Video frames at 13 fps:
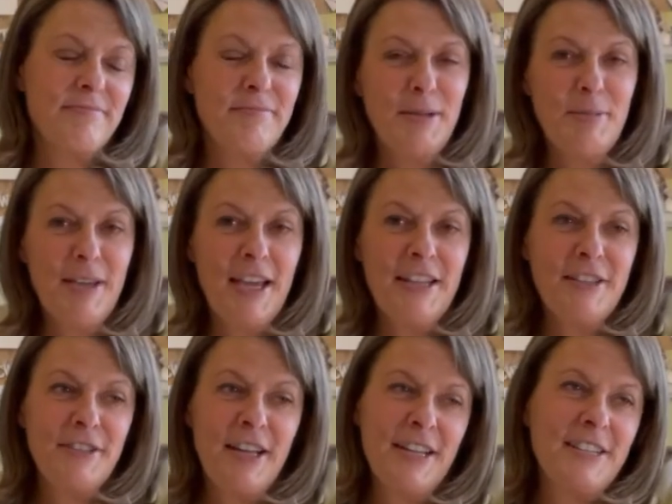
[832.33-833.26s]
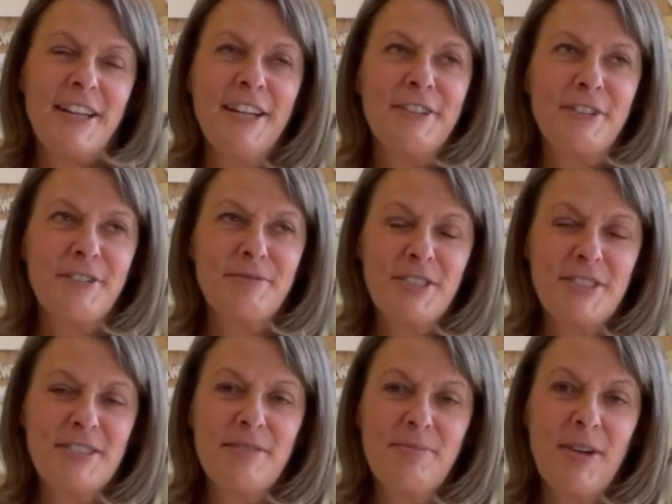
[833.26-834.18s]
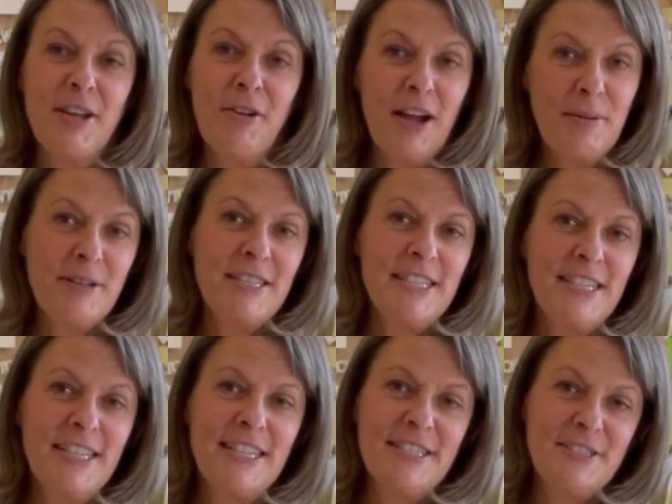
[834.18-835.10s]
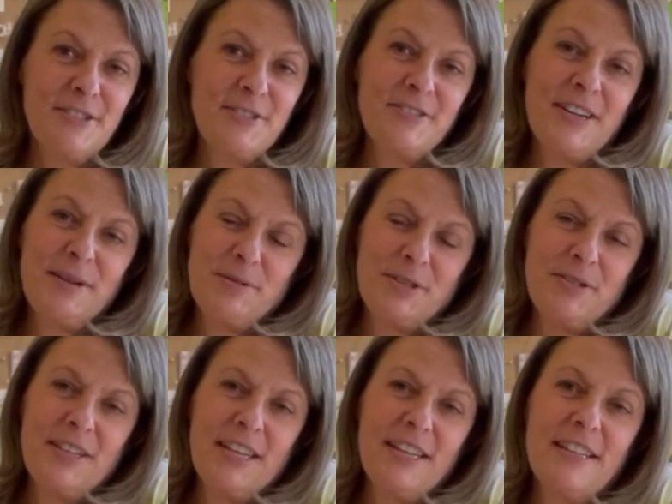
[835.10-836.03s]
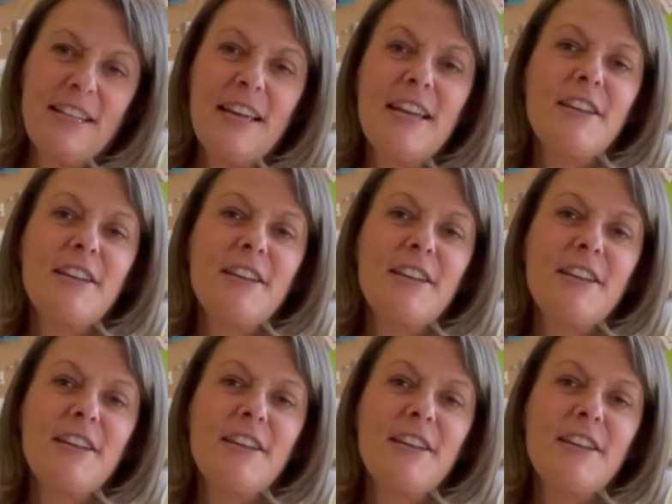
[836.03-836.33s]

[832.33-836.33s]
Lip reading: maybe I don't know, just my grandma did it, and so I'm doing it.